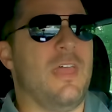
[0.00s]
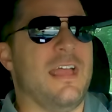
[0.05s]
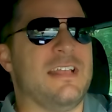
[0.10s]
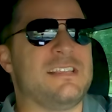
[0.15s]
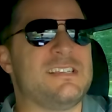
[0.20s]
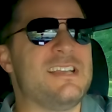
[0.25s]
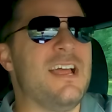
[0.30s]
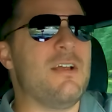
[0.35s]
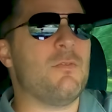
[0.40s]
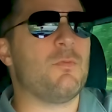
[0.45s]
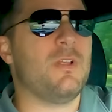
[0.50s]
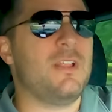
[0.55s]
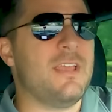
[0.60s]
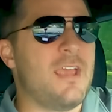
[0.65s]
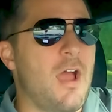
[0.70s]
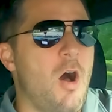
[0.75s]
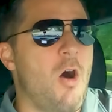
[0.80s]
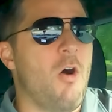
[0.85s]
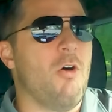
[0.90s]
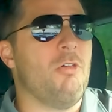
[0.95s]
That's not
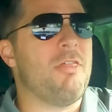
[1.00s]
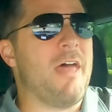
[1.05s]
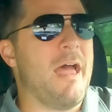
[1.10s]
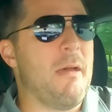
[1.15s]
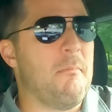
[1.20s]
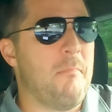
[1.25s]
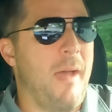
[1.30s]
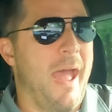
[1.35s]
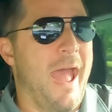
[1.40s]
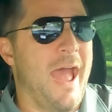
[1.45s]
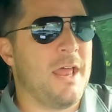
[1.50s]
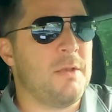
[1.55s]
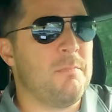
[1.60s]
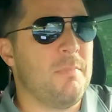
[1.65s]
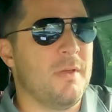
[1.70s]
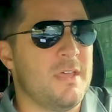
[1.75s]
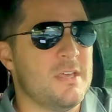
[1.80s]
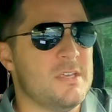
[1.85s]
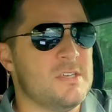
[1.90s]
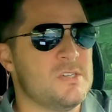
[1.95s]
really all that bad,
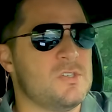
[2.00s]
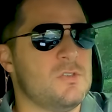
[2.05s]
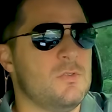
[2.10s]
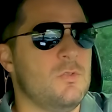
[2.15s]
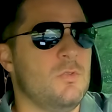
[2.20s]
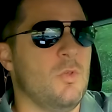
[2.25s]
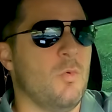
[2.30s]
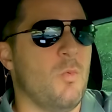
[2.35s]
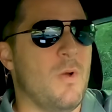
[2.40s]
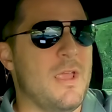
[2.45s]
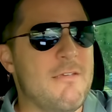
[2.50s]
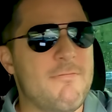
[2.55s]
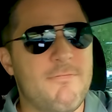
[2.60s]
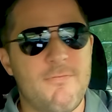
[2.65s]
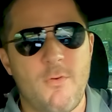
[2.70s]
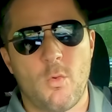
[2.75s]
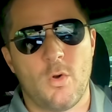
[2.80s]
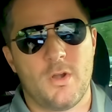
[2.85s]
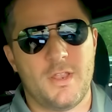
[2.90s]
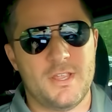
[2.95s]
because the way
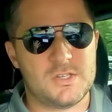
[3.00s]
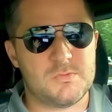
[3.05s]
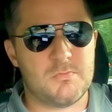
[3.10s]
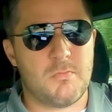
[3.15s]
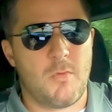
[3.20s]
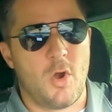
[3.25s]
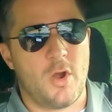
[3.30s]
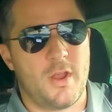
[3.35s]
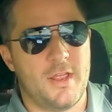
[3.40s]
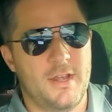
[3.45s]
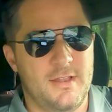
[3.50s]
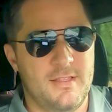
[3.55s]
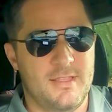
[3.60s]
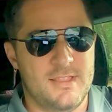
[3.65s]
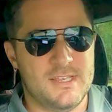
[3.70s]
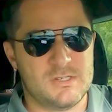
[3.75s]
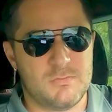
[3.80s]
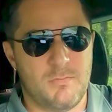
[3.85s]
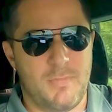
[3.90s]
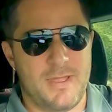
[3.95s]
Ford has marketed
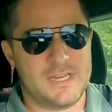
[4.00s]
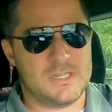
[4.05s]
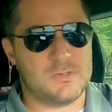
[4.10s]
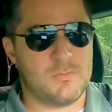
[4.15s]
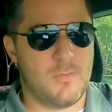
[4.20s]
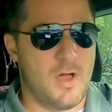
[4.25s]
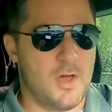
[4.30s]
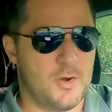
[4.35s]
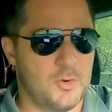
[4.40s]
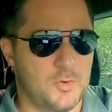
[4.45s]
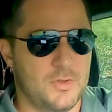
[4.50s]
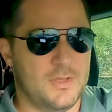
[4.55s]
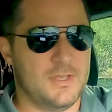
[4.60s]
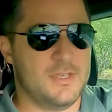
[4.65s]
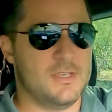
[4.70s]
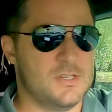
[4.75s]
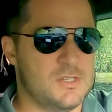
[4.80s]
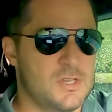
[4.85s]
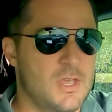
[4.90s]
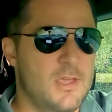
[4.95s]
this base model
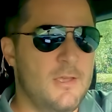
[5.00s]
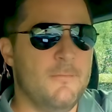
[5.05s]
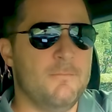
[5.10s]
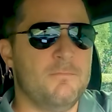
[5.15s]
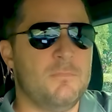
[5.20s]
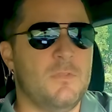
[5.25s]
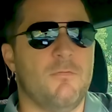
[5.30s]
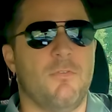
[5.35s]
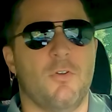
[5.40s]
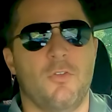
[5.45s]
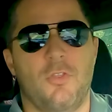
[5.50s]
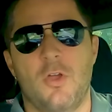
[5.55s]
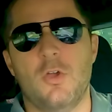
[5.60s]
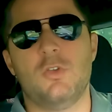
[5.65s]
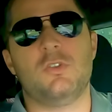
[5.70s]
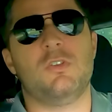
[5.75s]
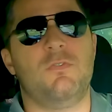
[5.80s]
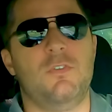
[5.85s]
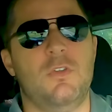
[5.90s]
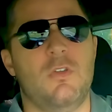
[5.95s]
is for
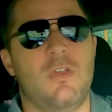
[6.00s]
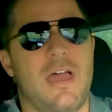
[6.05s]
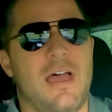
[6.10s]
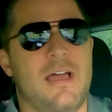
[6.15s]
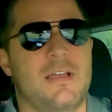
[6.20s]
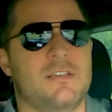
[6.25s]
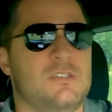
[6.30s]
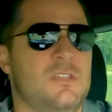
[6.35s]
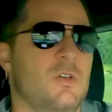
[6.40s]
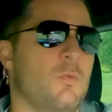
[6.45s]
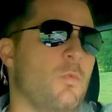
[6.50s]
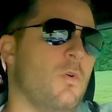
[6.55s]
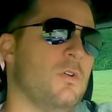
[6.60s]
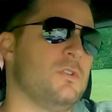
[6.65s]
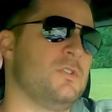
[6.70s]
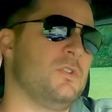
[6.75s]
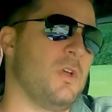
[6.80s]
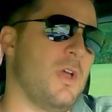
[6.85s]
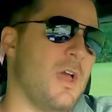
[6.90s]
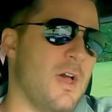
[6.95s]
those of you guys that
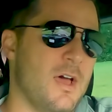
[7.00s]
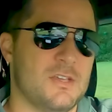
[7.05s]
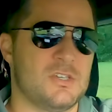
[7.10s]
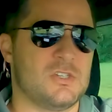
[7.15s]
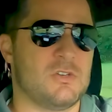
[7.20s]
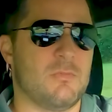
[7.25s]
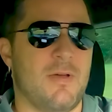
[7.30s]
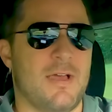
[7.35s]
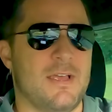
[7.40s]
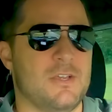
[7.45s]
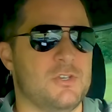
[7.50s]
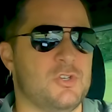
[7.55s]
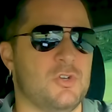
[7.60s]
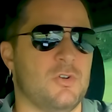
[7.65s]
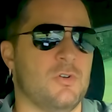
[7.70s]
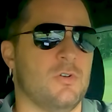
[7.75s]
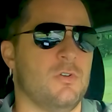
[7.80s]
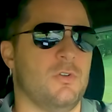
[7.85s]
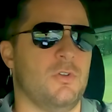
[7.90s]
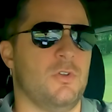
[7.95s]
want to customize
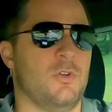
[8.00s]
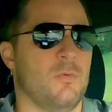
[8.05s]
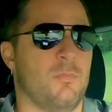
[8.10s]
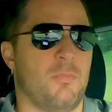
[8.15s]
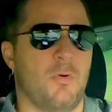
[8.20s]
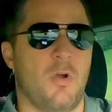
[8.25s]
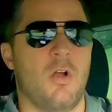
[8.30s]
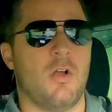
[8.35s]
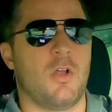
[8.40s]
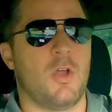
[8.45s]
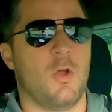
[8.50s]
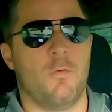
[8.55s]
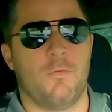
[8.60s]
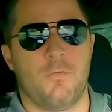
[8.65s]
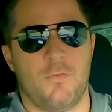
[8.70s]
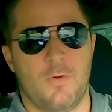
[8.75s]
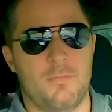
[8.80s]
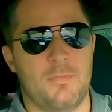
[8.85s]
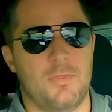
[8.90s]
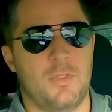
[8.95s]
your Bronco
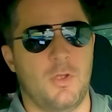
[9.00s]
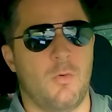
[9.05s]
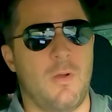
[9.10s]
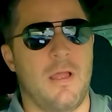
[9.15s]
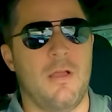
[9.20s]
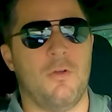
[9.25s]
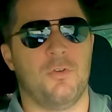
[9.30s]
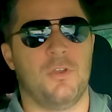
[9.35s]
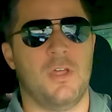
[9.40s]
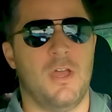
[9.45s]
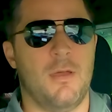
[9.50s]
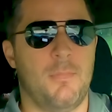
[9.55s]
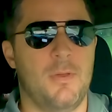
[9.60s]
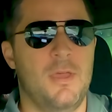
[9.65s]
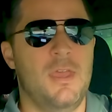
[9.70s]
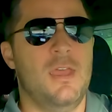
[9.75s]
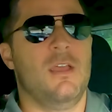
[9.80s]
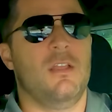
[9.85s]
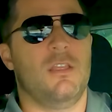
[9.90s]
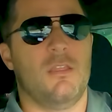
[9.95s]
from the ground up,
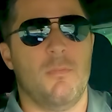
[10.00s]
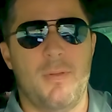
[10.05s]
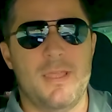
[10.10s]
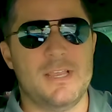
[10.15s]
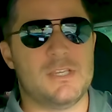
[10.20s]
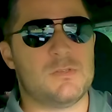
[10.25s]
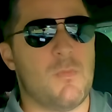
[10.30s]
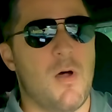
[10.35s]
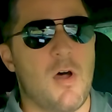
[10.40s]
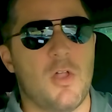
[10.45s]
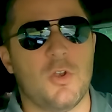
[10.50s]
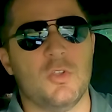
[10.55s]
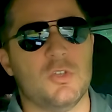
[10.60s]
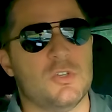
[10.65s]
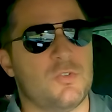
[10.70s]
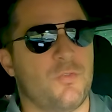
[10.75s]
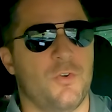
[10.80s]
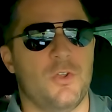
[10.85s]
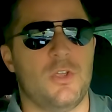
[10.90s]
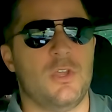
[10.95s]
the base model
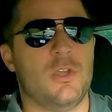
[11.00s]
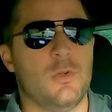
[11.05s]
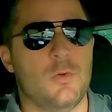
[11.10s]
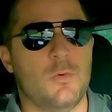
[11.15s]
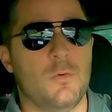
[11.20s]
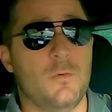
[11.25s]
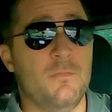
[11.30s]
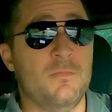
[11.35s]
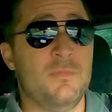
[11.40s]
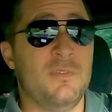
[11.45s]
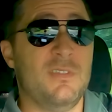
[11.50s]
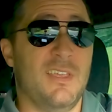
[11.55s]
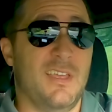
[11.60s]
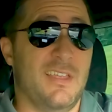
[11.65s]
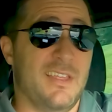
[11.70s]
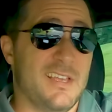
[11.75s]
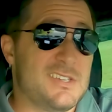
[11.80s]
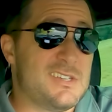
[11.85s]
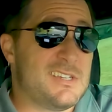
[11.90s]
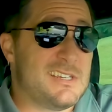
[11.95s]
is for you.
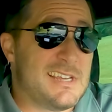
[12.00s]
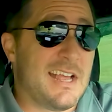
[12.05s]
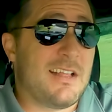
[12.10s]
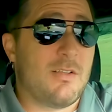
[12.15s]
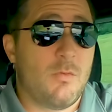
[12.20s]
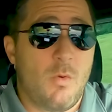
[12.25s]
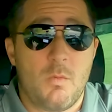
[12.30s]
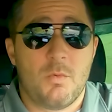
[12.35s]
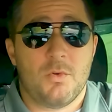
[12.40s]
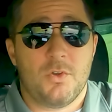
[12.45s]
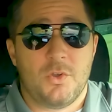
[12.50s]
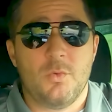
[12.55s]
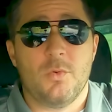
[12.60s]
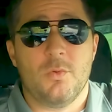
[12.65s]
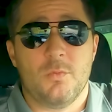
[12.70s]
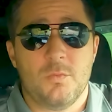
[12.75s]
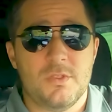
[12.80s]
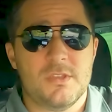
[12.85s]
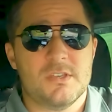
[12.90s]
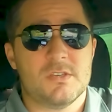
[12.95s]
And that's exactly what we're
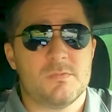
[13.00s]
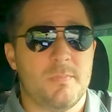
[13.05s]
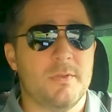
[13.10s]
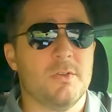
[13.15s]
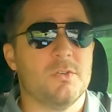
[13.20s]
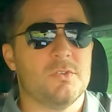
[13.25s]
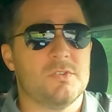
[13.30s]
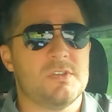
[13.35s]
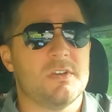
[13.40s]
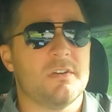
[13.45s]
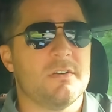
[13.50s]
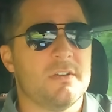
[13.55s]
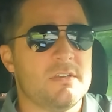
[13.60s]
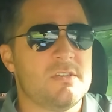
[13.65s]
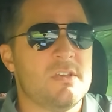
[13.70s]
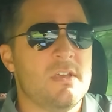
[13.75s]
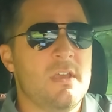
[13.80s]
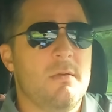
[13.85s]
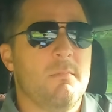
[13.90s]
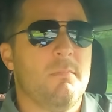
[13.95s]
doing with this build
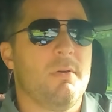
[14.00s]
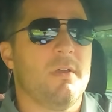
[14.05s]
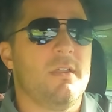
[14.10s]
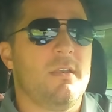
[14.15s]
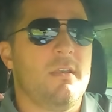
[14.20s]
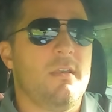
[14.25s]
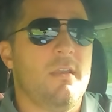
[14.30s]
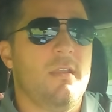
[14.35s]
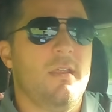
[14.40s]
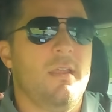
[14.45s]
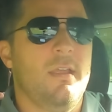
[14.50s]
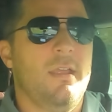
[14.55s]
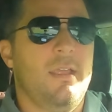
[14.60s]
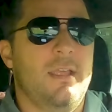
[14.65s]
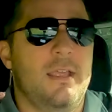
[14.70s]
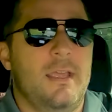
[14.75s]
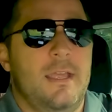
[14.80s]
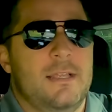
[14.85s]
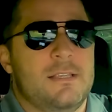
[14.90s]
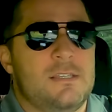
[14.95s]
series, but
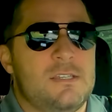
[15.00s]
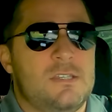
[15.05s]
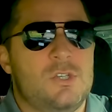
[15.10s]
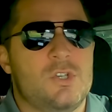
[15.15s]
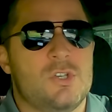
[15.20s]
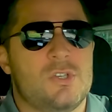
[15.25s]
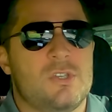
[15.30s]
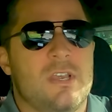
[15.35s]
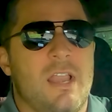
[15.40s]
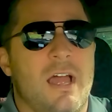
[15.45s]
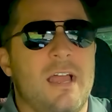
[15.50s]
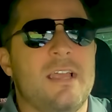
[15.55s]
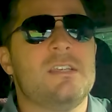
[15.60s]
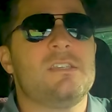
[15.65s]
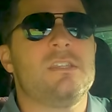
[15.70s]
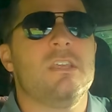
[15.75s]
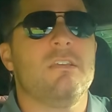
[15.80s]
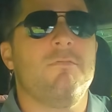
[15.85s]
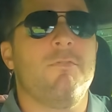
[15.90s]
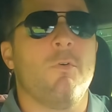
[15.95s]
it's just
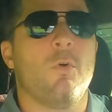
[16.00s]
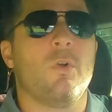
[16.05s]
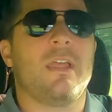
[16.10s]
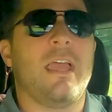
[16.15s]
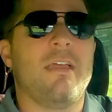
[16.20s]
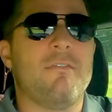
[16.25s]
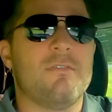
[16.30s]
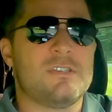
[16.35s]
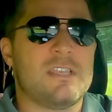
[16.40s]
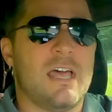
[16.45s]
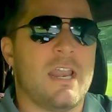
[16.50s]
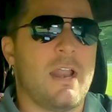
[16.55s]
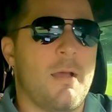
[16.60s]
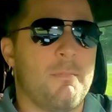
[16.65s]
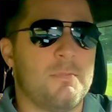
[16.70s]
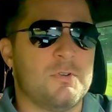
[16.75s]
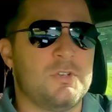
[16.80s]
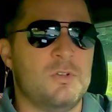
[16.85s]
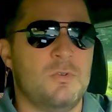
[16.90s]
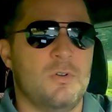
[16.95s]
nice that Ford gave us that
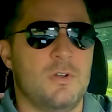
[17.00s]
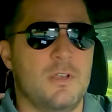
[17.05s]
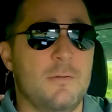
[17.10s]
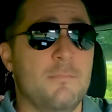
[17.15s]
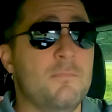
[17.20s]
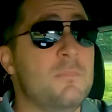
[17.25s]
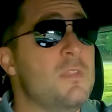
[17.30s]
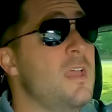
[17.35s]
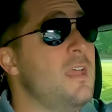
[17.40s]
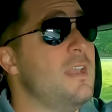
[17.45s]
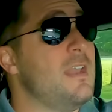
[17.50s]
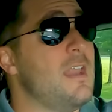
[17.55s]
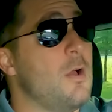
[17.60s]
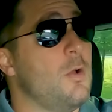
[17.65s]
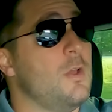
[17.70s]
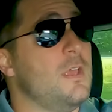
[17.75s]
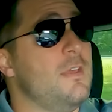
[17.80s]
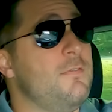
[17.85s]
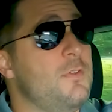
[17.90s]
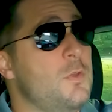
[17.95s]
opportunity. Now,
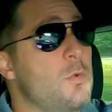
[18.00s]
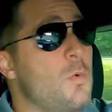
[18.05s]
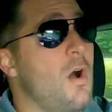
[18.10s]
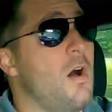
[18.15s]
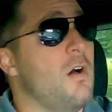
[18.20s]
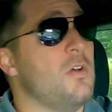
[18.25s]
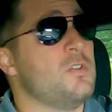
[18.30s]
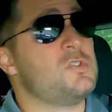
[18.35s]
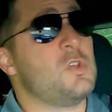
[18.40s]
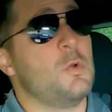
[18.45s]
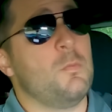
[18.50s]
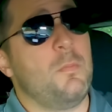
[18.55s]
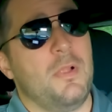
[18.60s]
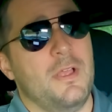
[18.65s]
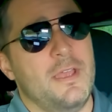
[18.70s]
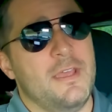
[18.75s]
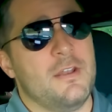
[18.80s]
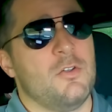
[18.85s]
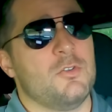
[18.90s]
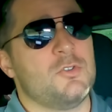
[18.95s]
if you also
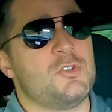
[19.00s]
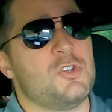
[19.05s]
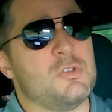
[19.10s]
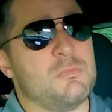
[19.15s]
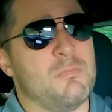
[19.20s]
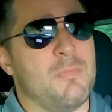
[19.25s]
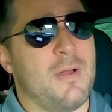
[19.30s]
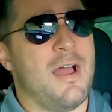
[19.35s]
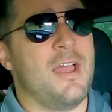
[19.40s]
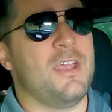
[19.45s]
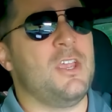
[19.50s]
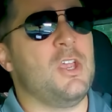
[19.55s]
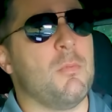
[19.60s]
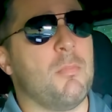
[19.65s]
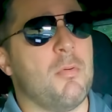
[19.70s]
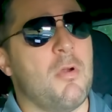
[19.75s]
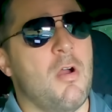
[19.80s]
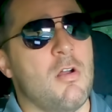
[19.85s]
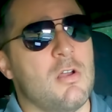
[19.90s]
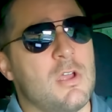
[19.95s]
plan on just buying your
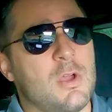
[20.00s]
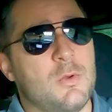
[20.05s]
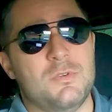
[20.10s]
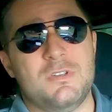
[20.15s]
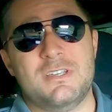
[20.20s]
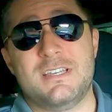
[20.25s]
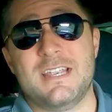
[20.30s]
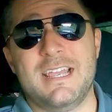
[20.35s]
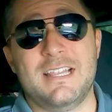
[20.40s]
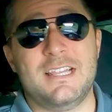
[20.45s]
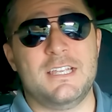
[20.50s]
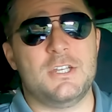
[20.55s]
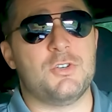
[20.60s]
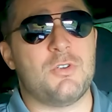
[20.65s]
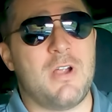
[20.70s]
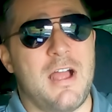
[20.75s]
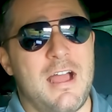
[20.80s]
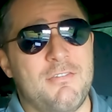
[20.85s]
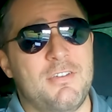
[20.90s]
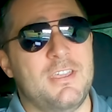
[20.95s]
Bronco and daily
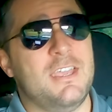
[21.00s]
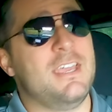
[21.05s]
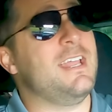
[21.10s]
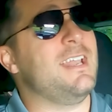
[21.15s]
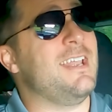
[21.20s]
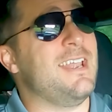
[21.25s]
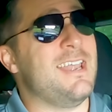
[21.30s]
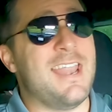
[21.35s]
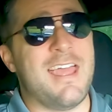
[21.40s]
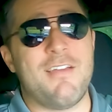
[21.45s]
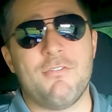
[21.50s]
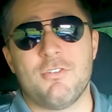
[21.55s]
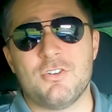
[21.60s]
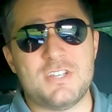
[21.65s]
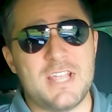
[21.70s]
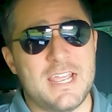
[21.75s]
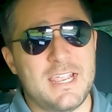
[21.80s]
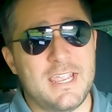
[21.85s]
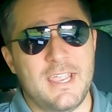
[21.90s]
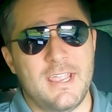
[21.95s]
driving it and never
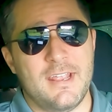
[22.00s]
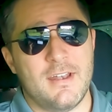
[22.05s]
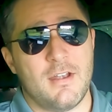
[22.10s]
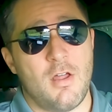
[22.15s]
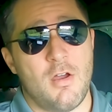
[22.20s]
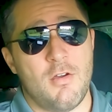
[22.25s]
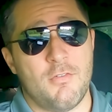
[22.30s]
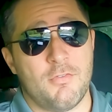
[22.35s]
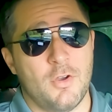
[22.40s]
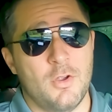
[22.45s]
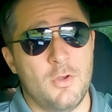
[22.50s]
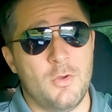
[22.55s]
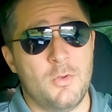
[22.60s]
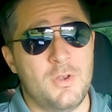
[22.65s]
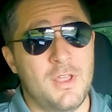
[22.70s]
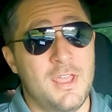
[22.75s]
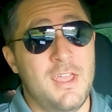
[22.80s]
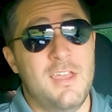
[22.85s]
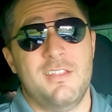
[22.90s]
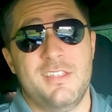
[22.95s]
taking it
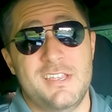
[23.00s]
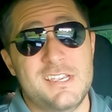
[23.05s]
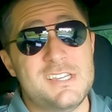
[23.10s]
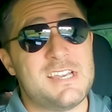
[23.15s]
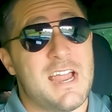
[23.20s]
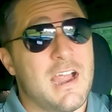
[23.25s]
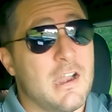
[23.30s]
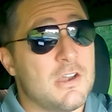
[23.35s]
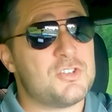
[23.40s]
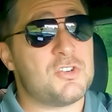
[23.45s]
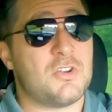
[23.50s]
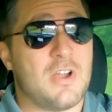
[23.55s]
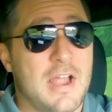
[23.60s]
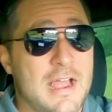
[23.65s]
off-road, these tires are